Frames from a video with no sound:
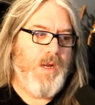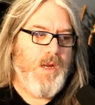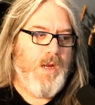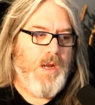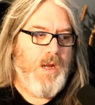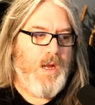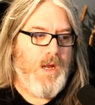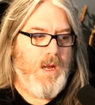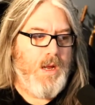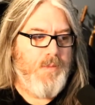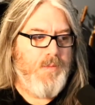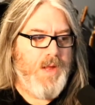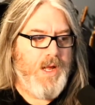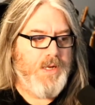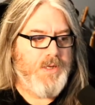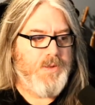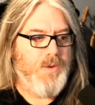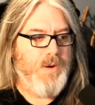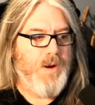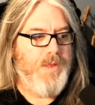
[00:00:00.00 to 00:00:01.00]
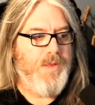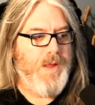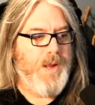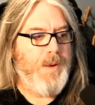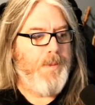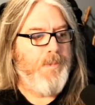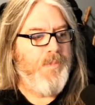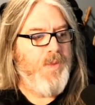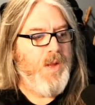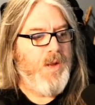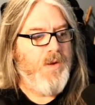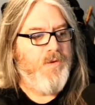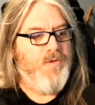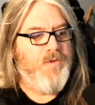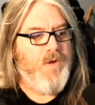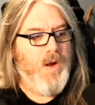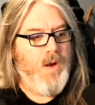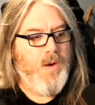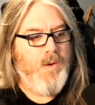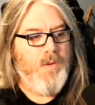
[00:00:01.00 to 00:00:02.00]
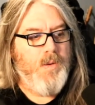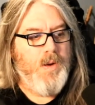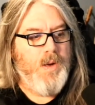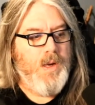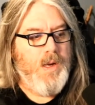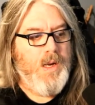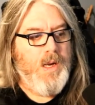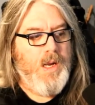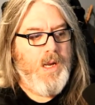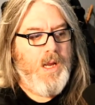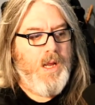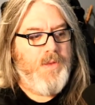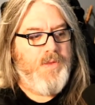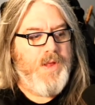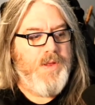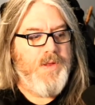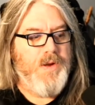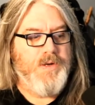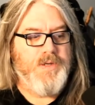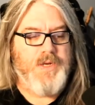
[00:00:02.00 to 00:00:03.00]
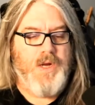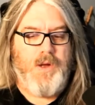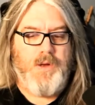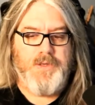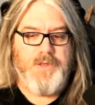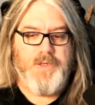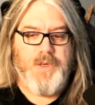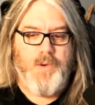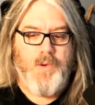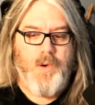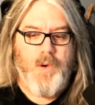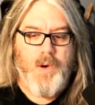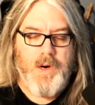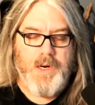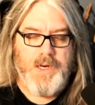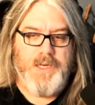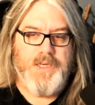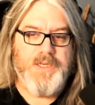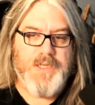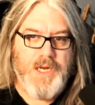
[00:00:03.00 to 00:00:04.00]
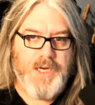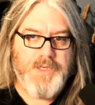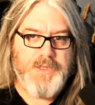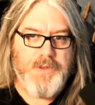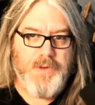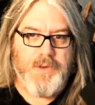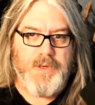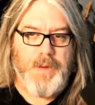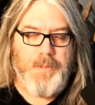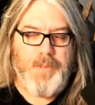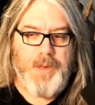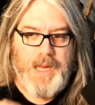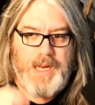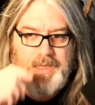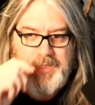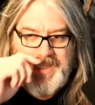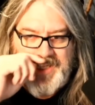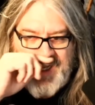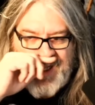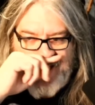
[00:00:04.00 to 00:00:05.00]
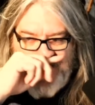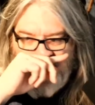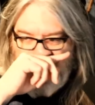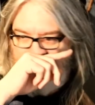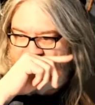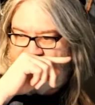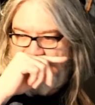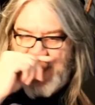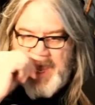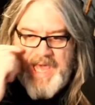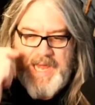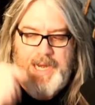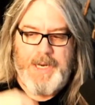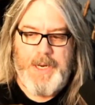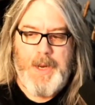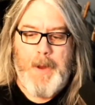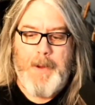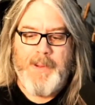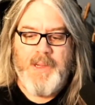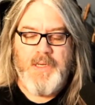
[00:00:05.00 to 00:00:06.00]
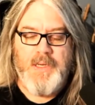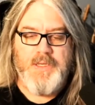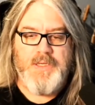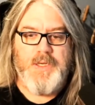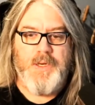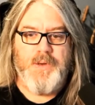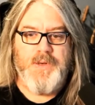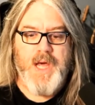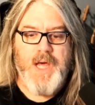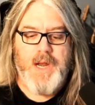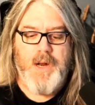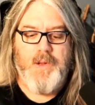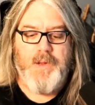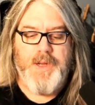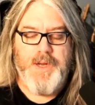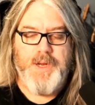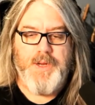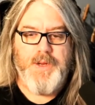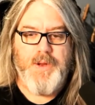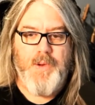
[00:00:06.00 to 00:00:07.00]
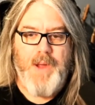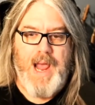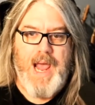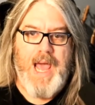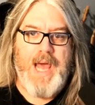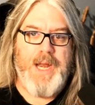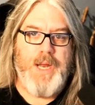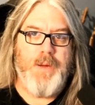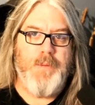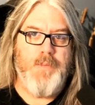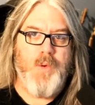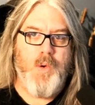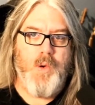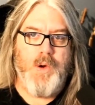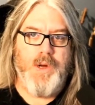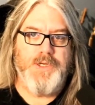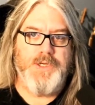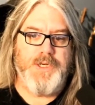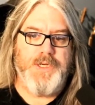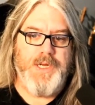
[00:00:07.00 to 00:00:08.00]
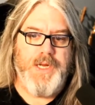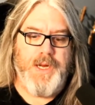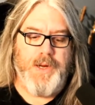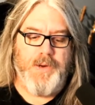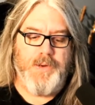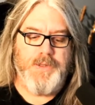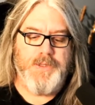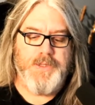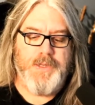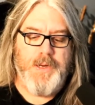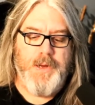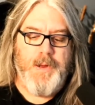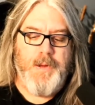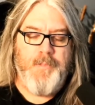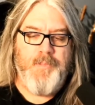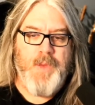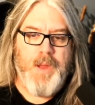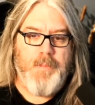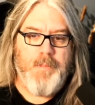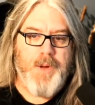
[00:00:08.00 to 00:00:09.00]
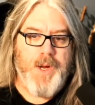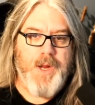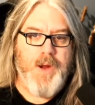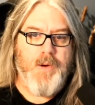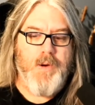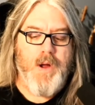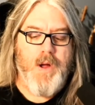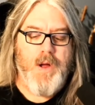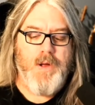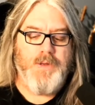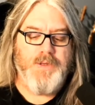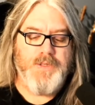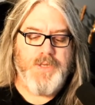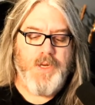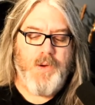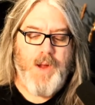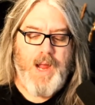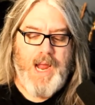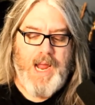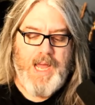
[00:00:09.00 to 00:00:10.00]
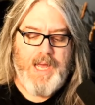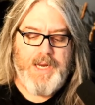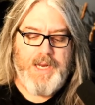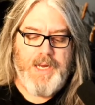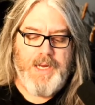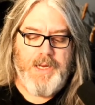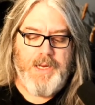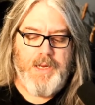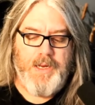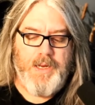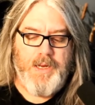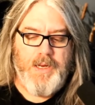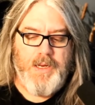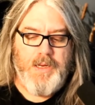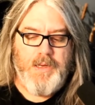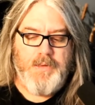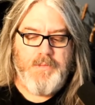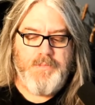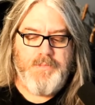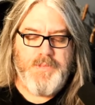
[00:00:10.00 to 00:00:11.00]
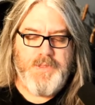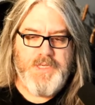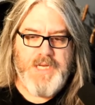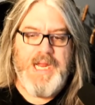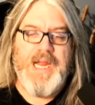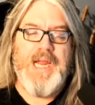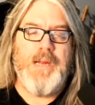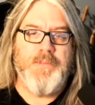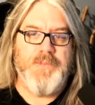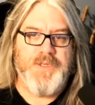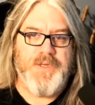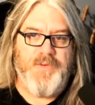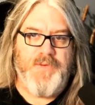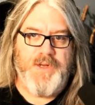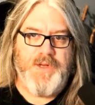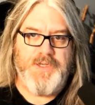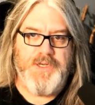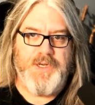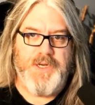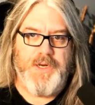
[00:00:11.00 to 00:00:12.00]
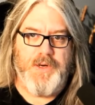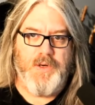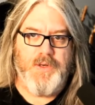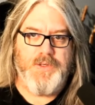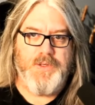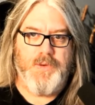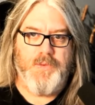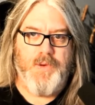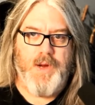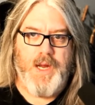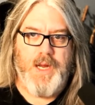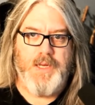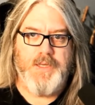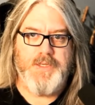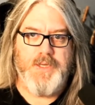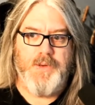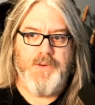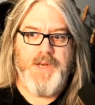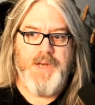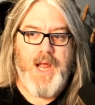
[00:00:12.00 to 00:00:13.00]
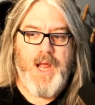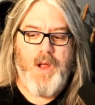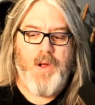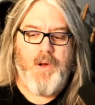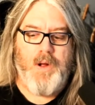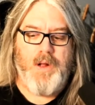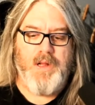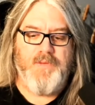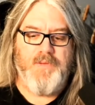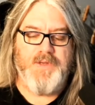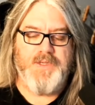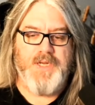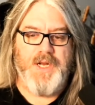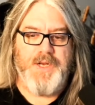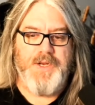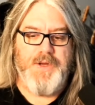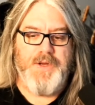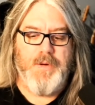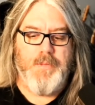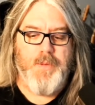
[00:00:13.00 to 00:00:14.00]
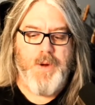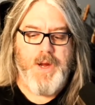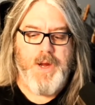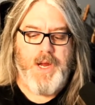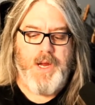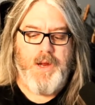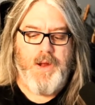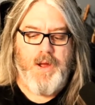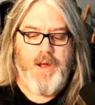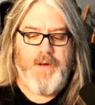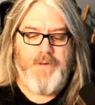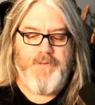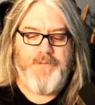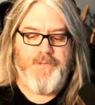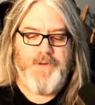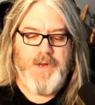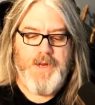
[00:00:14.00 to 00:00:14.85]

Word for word: um, that sort of thing. So then there's also organizational complexity that gets added. So not only are you adding more engineers, but you're also adding teams of engineers, right? So now all of a sudden you're breaking off